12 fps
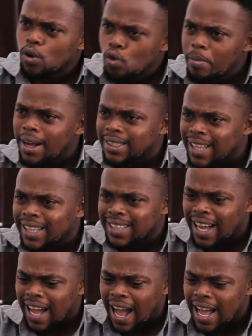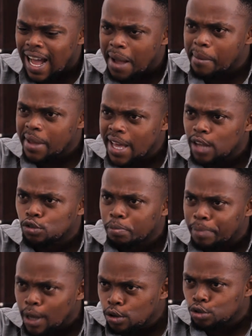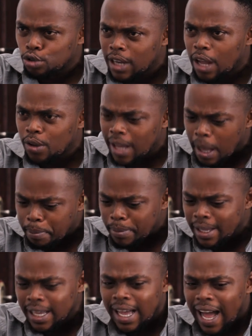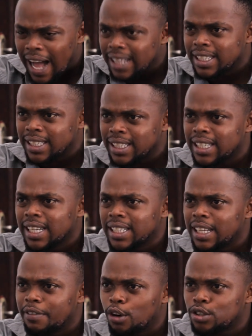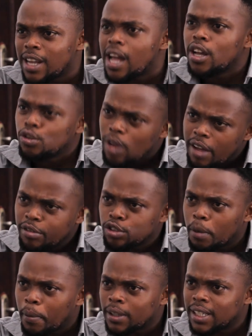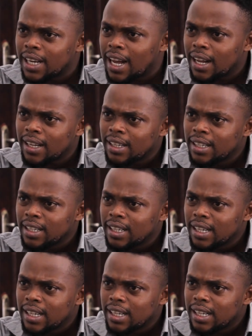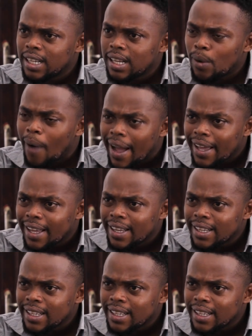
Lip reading: a woman that I am here to pay you so that you help me and divorce her? You are even supporting her. Why?